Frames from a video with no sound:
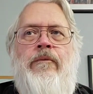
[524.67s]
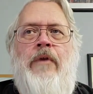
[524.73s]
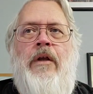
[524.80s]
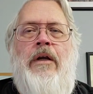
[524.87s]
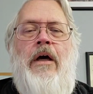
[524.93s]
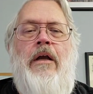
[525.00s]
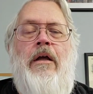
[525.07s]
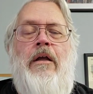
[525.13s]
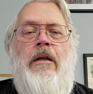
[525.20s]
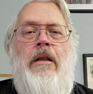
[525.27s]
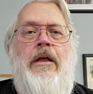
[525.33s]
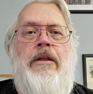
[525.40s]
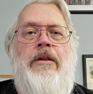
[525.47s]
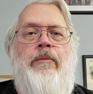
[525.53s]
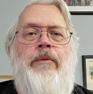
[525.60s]
Not
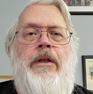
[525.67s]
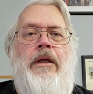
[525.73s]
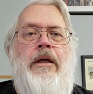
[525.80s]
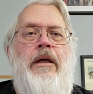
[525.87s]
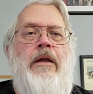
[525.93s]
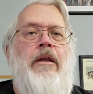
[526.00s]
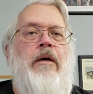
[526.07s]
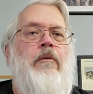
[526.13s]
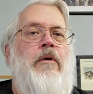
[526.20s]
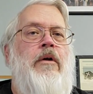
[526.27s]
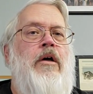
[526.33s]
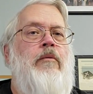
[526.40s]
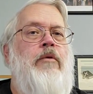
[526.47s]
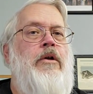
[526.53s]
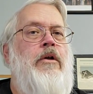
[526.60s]
unlike the plague that would
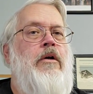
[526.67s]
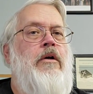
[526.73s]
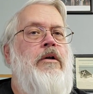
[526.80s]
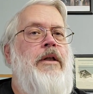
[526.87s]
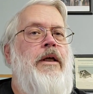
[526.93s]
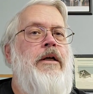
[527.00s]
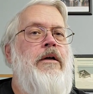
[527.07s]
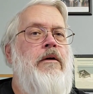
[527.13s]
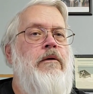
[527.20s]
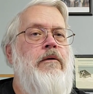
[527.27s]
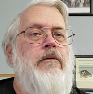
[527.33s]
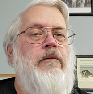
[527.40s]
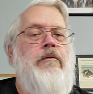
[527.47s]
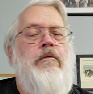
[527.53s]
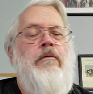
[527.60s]
come along later
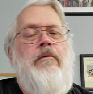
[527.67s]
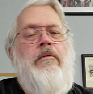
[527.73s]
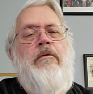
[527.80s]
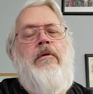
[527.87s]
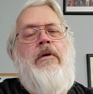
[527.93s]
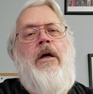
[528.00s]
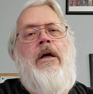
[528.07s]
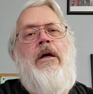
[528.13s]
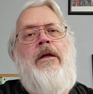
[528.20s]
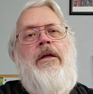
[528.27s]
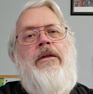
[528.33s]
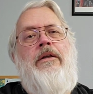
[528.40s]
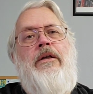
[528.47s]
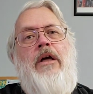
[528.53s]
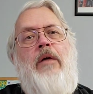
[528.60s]
in
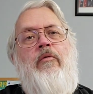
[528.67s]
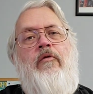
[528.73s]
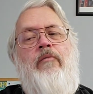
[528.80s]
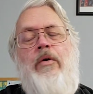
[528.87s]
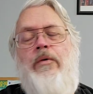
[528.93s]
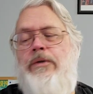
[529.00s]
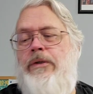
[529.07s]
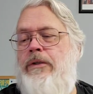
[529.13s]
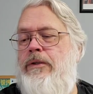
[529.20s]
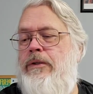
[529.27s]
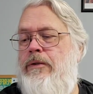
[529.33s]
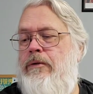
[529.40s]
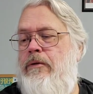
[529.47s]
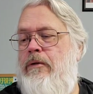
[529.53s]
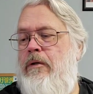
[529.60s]
the time of Moses.
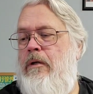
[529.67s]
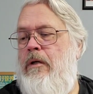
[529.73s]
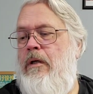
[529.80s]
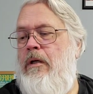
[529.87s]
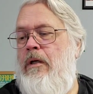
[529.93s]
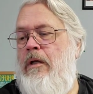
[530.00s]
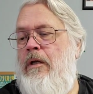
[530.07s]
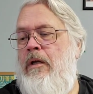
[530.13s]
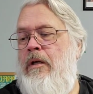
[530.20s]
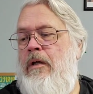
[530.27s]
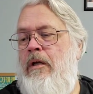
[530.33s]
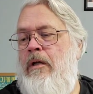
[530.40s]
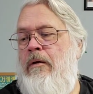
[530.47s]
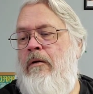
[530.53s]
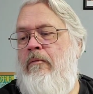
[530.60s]

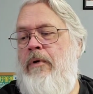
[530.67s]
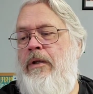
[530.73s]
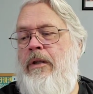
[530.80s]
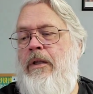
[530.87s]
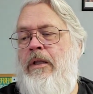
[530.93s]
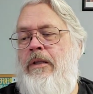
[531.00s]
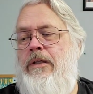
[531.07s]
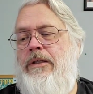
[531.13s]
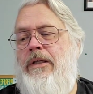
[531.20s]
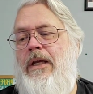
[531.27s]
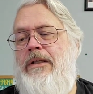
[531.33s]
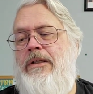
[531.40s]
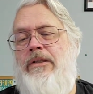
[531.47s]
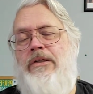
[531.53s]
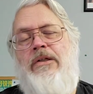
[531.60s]
But in this
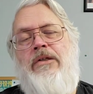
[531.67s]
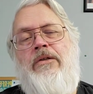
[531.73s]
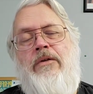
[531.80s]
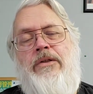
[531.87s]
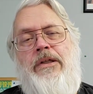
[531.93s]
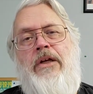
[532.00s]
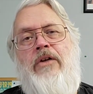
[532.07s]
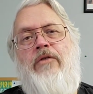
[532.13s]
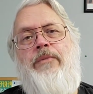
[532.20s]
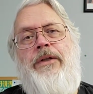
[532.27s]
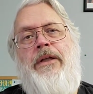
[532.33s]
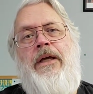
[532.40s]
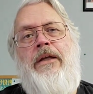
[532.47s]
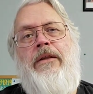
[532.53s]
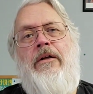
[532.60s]
case, it's just a single
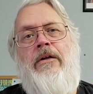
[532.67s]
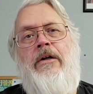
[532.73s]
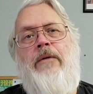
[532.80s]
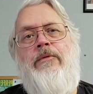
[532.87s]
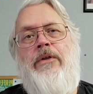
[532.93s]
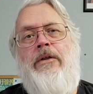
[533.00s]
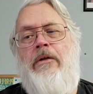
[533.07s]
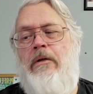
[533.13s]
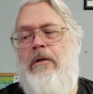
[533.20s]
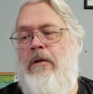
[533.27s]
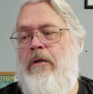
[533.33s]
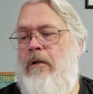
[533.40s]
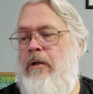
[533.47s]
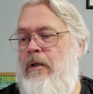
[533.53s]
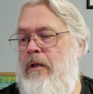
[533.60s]
plague that comes along.
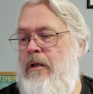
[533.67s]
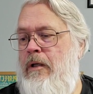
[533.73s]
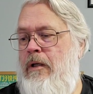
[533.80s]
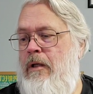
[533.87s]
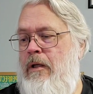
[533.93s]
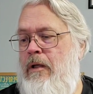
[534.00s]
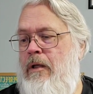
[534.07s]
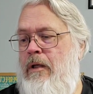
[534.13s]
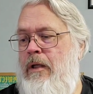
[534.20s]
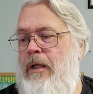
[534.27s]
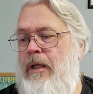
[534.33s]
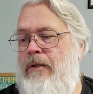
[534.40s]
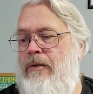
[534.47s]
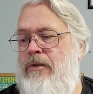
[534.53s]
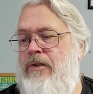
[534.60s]

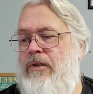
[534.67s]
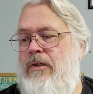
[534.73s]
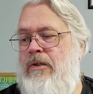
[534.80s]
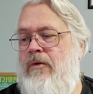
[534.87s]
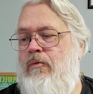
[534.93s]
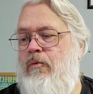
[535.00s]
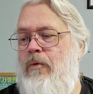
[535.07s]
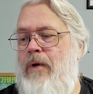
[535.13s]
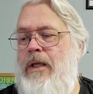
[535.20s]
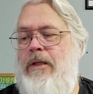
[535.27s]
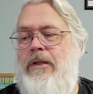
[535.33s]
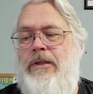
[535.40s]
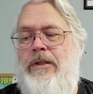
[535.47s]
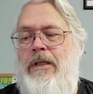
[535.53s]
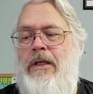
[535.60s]
It
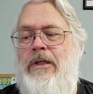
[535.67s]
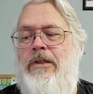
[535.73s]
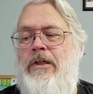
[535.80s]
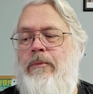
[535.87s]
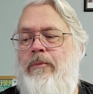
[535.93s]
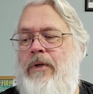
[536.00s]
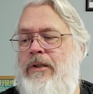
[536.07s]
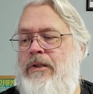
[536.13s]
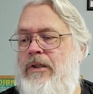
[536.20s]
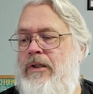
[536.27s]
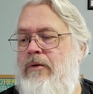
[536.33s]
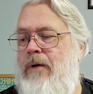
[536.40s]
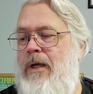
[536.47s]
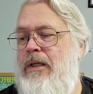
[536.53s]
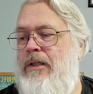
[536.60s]
strikes Egypt. It
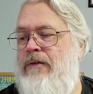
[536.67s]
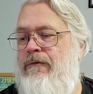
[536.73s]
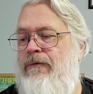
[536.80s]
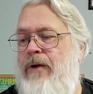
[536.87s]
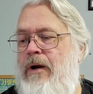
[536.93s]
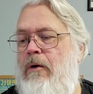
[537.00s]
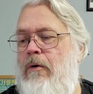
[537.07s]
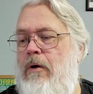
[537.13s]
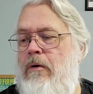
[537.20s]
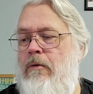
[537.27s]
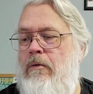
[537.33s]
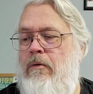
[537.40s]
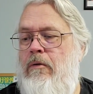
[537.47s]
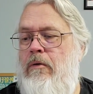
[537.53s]
strikes Pharaoh.